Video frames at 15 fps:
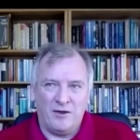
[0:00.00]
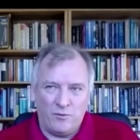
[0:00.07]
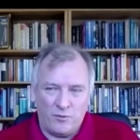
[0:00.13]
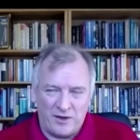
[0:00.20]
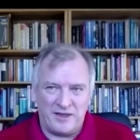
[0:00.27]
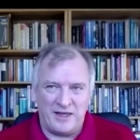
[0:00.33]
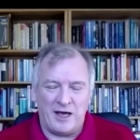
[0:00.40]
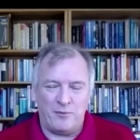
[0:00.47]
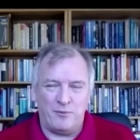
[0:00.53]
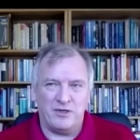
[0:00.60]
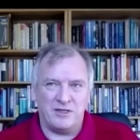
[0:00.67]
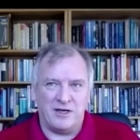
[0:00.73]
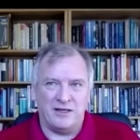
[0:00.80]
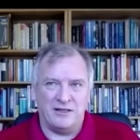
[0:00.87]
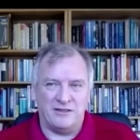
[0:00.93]
where the
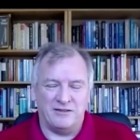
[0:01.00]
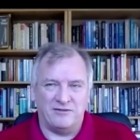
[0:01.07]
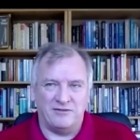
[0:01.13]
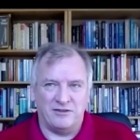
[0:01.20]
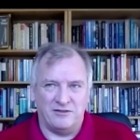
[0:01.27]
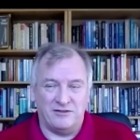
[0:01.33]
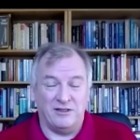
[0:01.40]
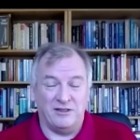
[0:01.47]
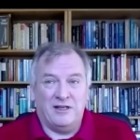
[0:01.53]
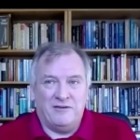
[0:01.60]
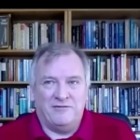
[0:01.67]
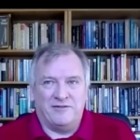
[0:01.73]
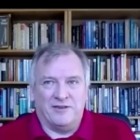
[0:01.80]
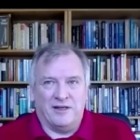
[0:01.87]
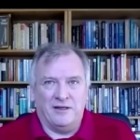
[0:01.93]
appetite is to
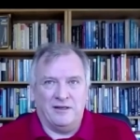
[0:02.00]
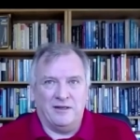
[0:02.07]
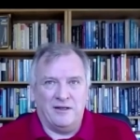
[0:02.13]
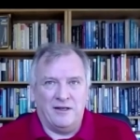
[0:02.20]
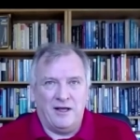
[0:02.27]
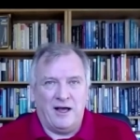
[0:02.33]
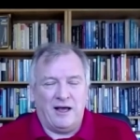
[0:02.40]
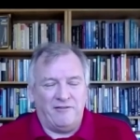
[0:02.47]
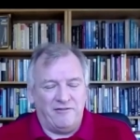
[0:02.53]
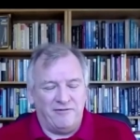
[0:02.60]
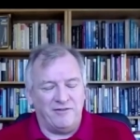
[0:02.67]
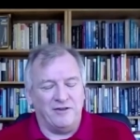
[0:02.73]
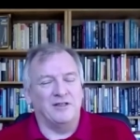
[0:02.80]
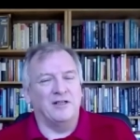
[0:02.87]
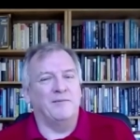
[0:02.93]
deliver a
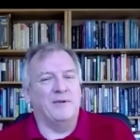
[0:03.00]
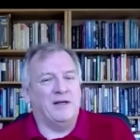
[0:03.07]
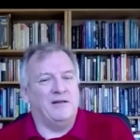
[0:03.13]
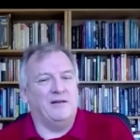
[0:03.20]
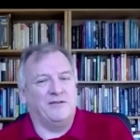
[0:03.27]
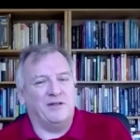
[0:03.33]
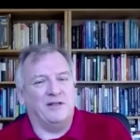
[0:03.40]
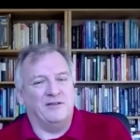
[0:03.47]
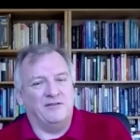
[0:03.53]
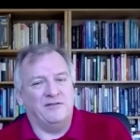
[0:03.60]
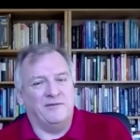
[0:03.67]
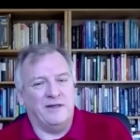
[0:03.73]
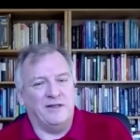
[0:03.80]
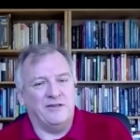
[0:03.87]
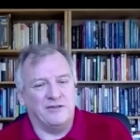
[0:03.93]
fundamental
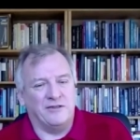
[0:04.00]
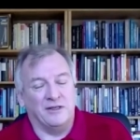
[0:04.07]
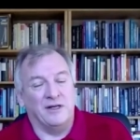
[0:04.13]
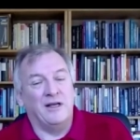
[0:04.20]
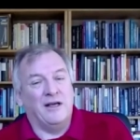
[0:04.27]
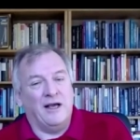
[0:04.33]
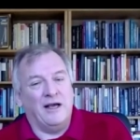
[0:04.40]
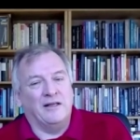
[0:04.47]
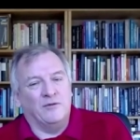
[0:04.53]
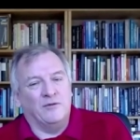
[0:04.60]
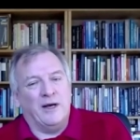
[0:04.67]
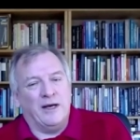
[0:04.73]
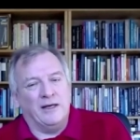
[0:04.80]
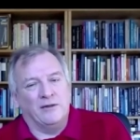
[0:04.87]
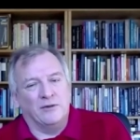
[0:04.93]
transformation in the
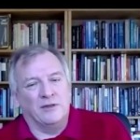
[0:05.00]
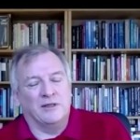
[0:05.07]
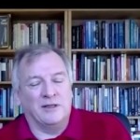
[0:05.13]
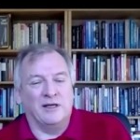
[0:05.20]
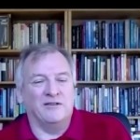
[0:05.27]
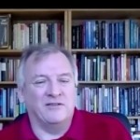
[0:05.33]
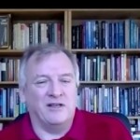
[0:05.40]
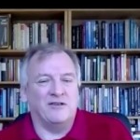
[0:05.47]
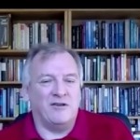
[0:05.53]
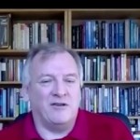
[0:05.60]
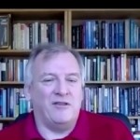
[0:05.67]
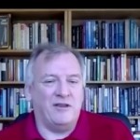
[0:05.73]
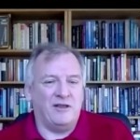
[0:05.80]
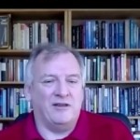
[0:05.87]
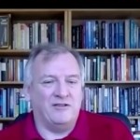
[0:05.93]
way an
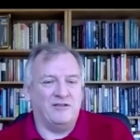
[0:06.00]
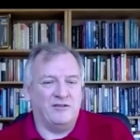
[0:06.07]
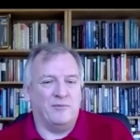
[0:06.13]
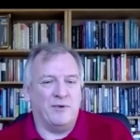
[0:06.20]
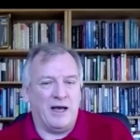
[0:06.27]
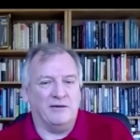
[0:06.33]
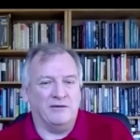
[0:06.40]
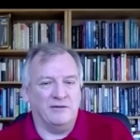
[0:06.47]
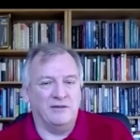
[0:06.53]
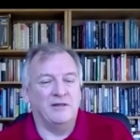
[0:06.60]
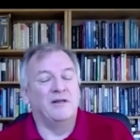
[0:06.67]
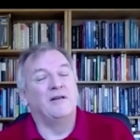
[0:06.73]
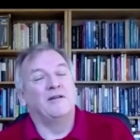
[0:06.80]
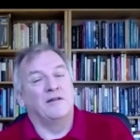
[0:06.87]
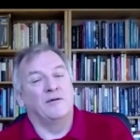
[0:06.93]
organisation thinks about
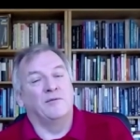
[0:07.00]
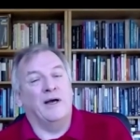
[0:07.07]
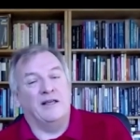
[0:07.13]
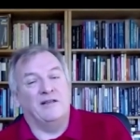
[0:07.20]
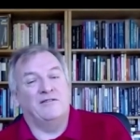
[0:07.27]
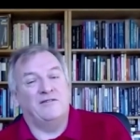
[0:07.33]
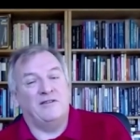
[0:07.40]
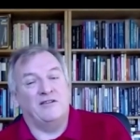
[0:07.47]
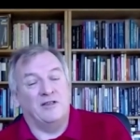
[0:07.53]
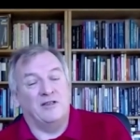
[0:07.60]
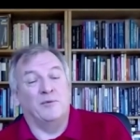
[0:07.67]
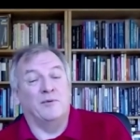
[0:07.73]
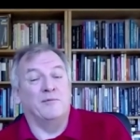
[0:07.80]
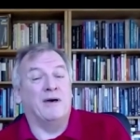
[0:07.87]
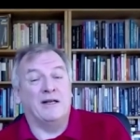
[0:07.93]
the way it sets
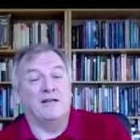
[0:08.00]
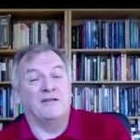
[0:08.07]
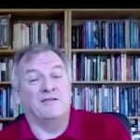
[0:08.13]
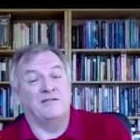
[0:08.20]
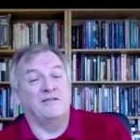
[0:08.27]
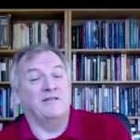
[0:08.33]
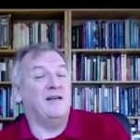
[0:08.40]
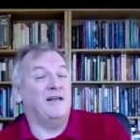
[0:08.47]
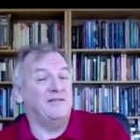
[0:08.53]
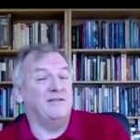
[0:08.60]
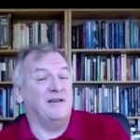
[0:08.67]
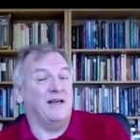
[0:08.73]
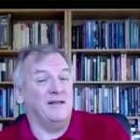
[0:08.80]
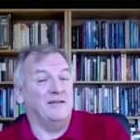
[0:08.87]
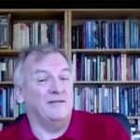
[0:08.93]
up and manages its assets.